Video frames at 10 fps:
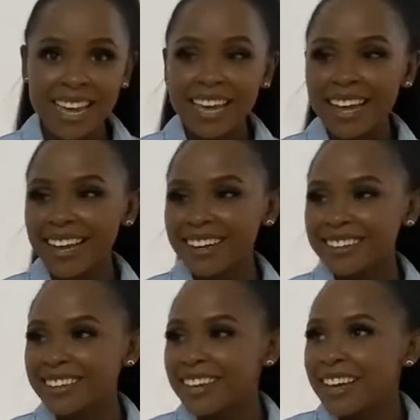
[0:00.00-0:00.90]

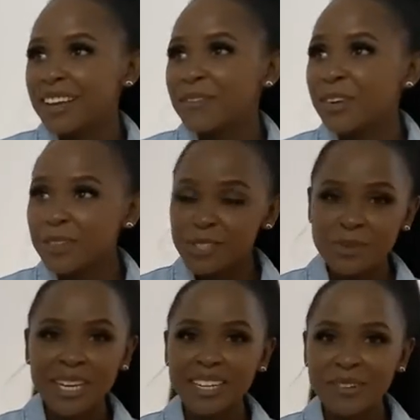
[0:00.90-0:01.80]
And because
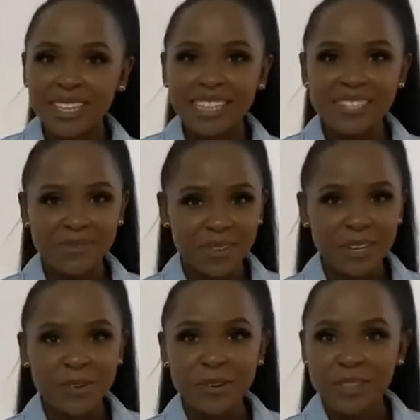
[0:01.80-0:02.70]
we are doing this
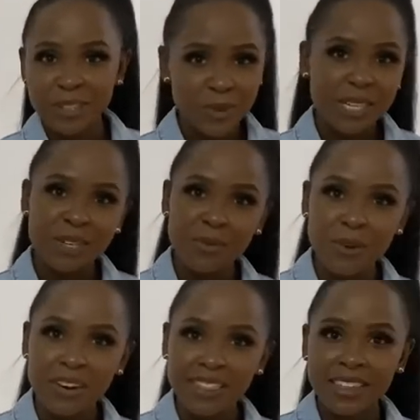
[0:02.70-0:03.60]
video on the
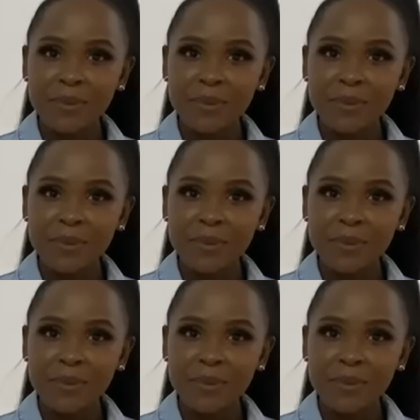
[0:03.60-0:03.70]
24th,